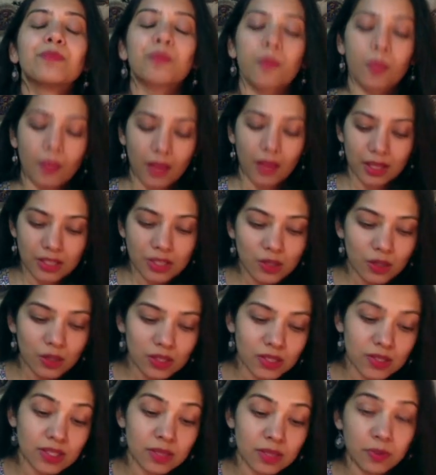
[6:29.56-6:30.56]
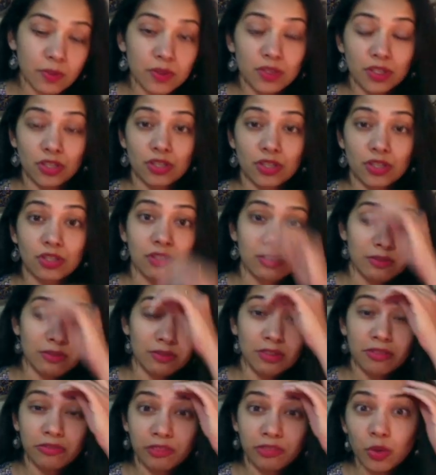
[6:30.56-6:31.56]
it's also in the position of the
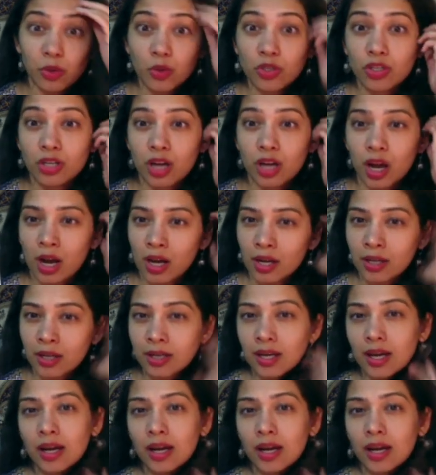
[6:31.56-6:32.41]
Future card.